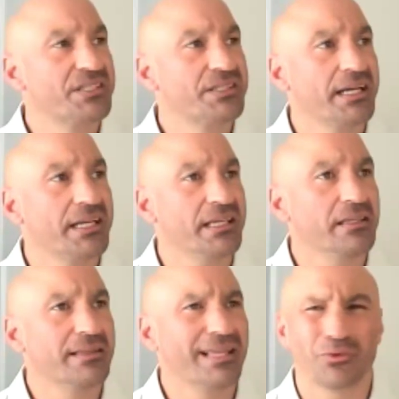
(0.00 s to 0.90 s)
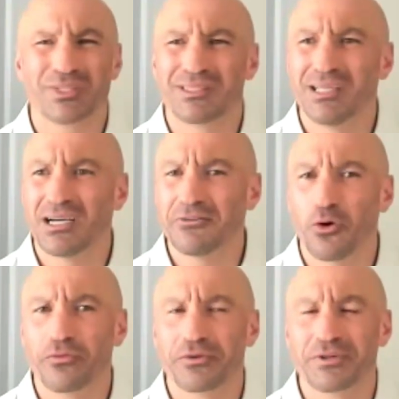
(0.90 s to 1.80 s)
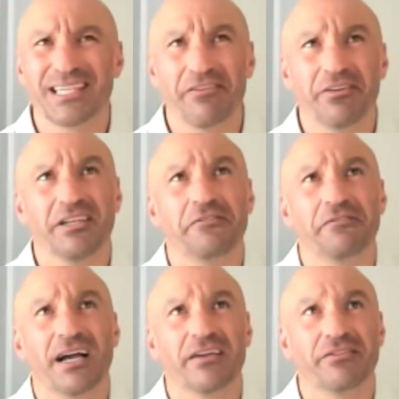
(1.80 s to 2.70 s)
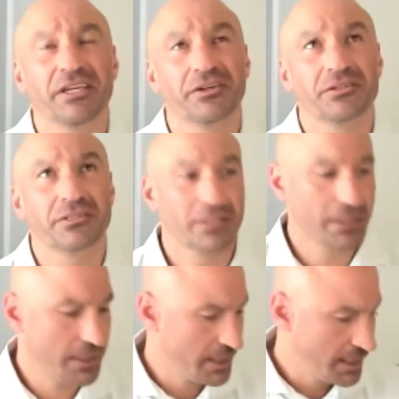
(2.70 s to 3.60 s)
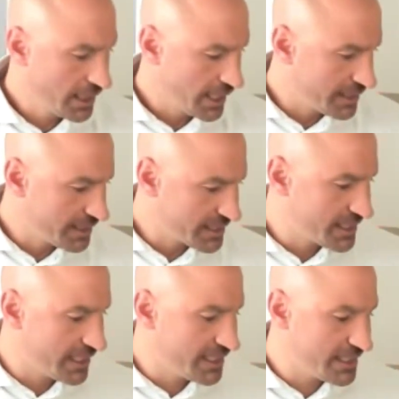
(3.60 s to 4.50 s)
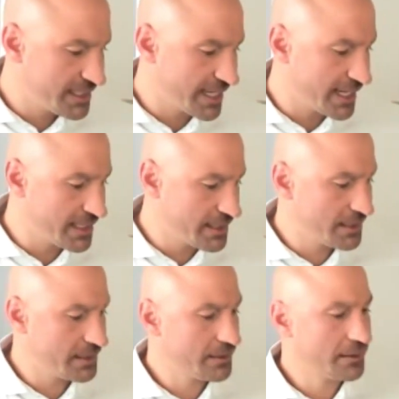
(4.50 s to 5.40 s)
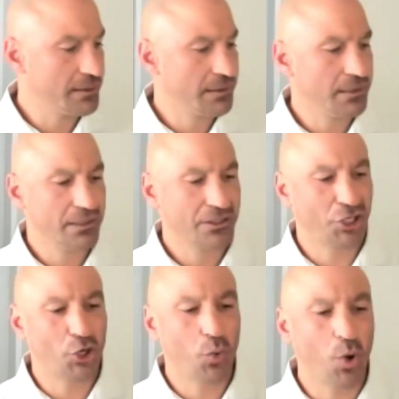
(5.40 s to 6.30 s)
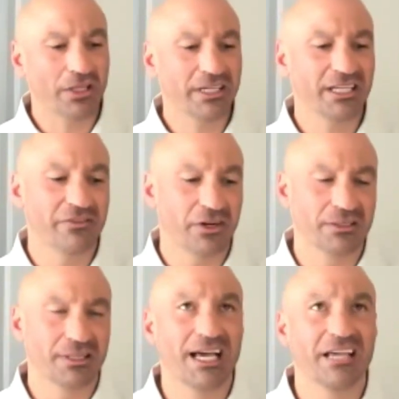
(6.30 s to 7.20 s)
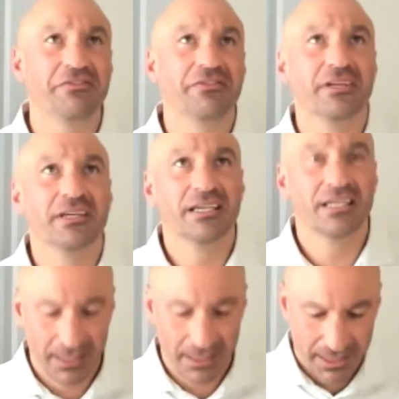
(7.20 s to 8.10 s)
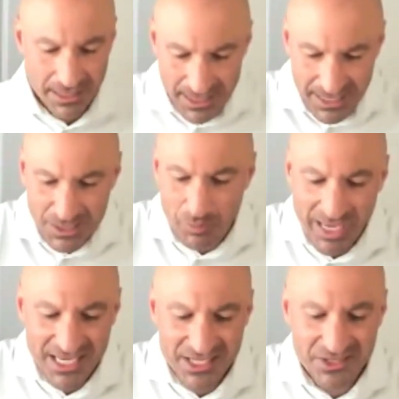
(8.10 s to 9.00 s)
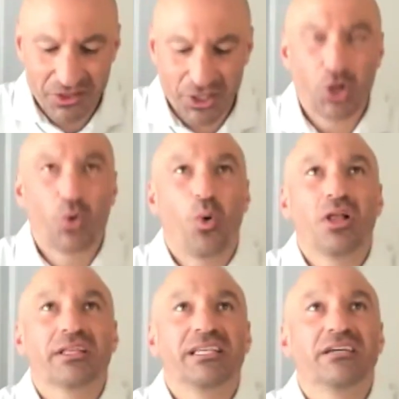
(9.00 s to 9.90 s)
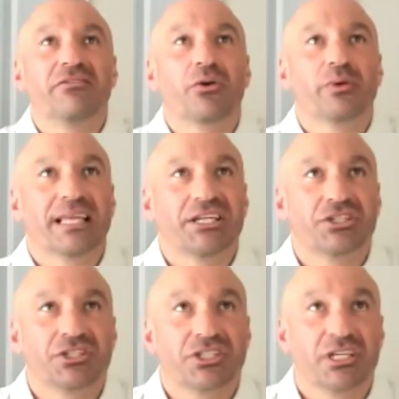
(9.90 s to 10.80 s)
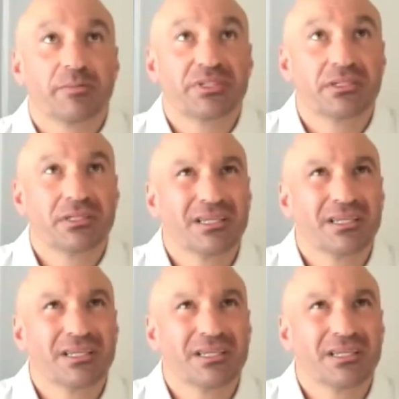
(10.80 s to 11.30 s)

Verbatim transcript: study that was done over 75 years. And the study says the quality of our life is based on the quality of our relationships.